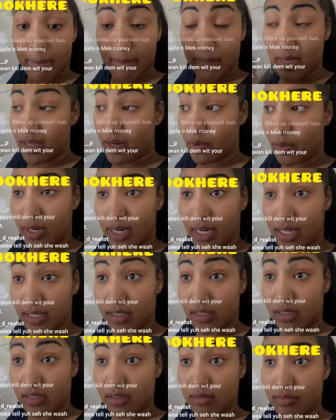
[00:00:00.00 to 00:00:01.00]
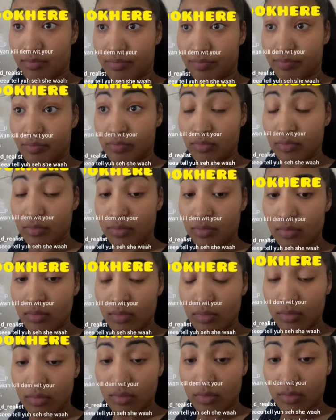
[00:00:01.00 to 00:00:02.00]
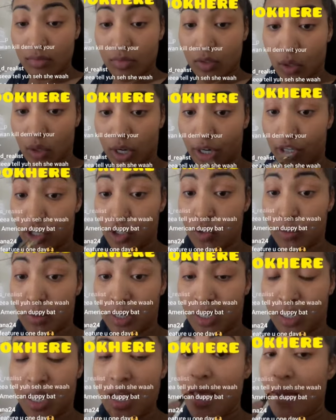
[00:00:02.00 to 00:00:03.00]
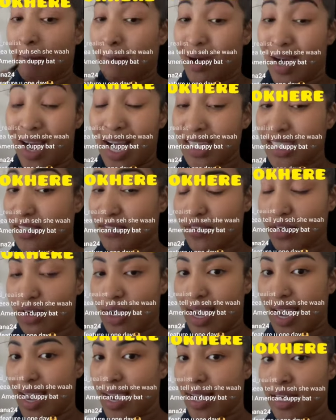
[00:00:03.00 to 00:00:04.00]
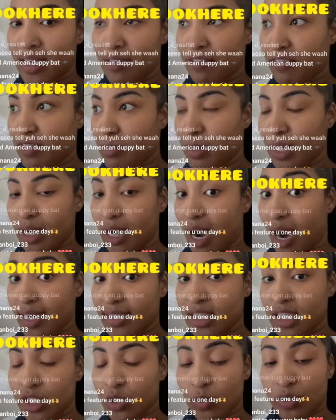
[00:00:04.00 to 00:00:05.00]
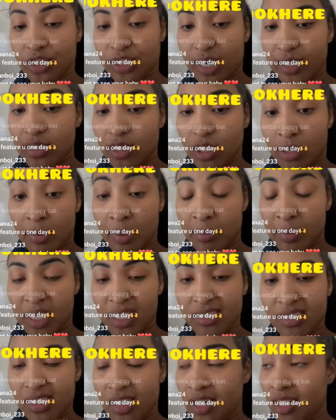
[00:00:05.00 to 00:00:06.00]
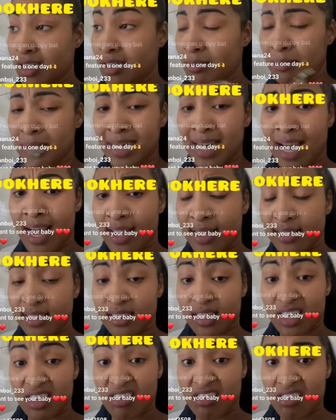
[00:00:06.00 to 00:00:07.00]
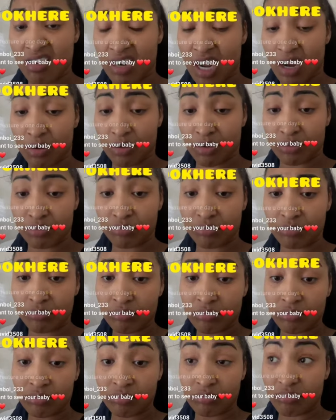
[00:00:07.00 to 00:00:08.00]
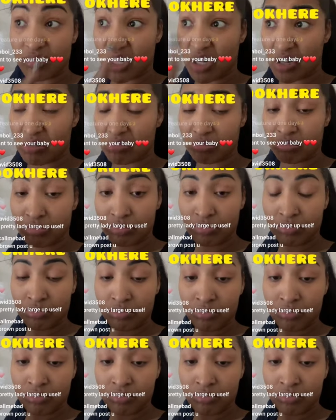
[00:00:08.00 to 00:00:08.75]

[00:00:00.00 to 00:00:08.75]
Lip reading: Me know that. You're a human. But as for any female artist who tried to come at me this year, me not answer none. None.